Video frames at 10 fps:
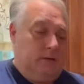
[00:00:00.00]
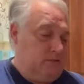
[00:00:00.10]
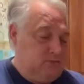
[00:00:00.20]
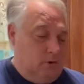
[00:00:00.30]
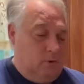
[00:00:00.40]

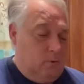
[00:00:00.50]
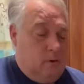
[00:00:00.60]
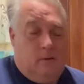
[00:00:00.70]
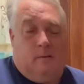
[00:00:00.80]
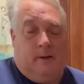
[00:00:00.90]
So
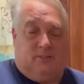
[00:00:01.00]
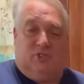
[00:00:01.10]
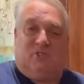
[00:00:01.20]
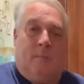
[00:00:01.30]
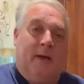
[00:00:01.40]
it's
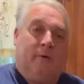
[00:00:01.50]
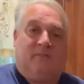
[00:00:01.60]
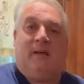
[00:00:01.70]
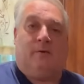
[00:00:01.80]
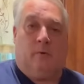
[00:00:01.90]
just a matter of
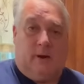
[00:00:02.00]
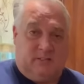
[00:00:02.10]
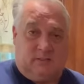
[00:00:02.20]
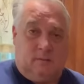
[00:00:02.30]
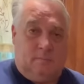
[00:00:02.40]

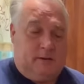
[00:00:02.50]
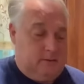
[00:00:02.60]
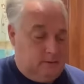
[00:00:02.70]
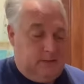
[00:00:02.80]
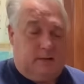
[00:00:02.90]
tenderizing the meat
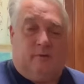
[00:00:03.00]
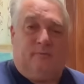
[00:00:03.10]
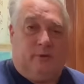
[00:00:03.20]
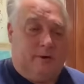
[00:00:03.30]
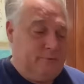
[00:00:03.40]
and letting it flavor.